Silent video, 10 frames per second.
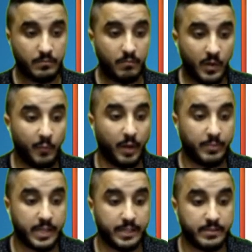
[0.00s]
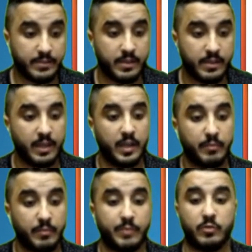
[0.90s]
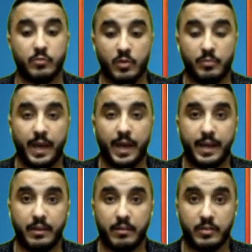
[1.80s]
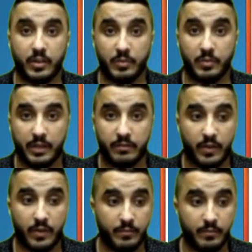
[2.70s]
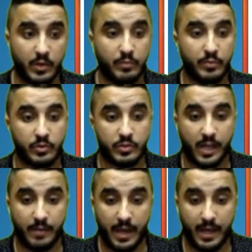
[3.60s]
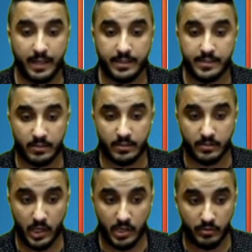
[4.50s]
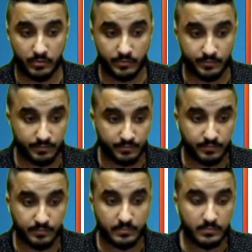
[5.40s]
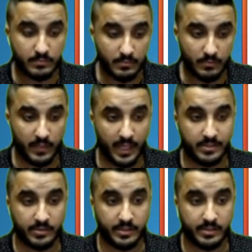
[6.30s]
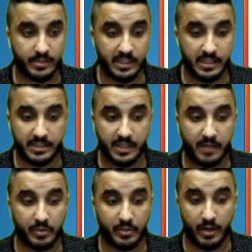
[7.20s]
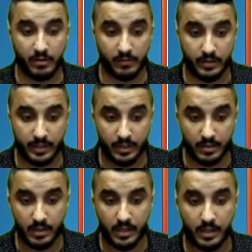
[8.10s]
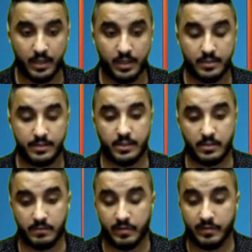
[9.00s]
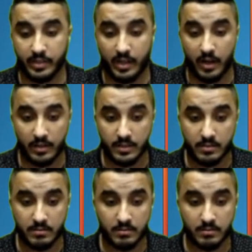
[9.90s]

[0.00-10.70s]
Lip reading: websites, people will pay good money for them. Bootstrap sells their own. As you can see, this template right over here sells for $50.